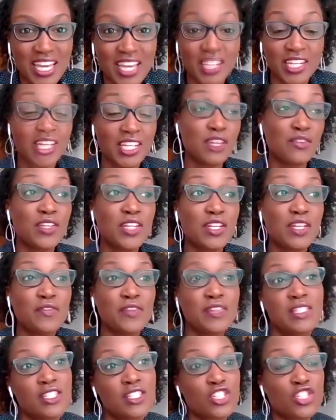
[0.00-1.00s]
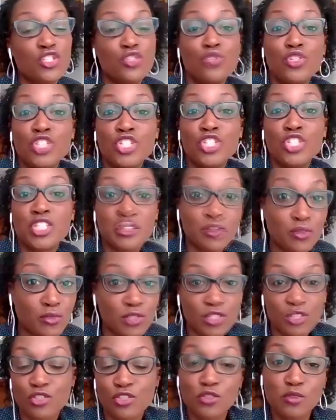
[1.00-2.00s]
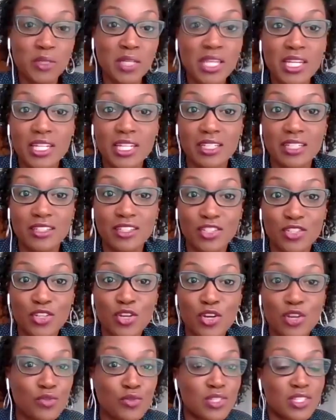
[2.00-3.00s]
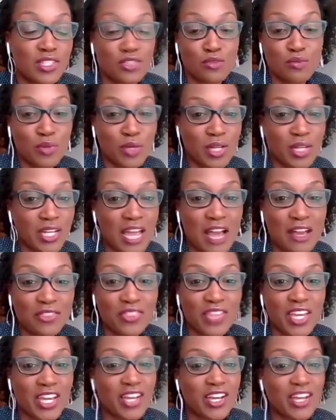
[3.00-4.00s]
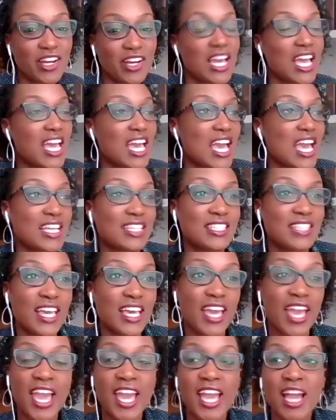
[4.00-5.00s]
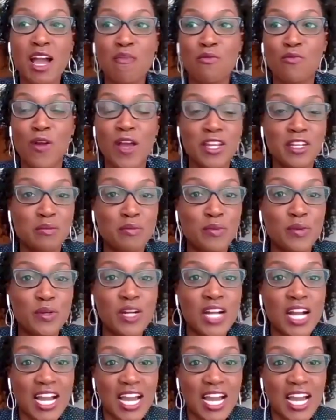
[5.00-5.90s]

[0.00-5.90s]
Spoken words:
And even if it's just you sharing on social media, you know, you put it out there and say, hey, I'm writing a book.